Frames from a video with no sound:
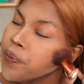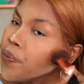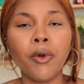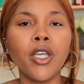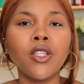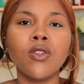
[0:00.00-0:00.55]
I'm
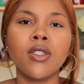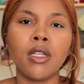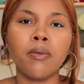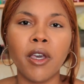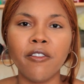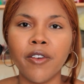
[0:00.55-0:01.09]
going to set
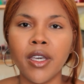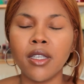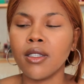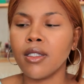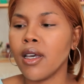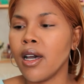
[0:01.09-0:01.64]
my
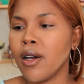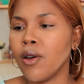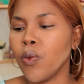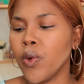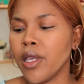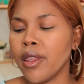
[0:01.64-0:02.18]
face
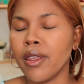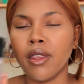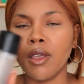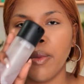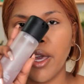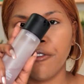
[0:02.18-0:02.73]
with the
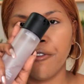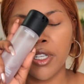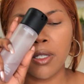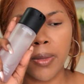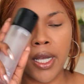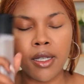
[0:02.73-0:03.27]
MAC
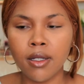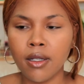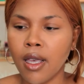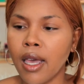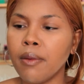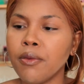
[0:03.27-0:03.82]
Fix
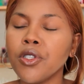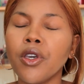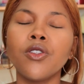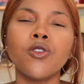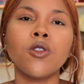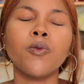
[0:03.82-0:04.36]
Plus, and I'm just
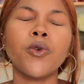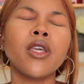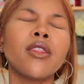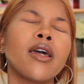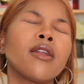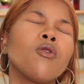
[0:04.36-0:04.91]
going to spray
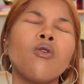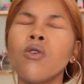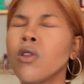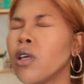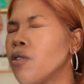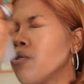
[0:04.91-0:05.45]
that all
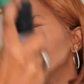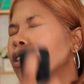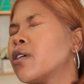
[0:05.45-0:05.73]
over.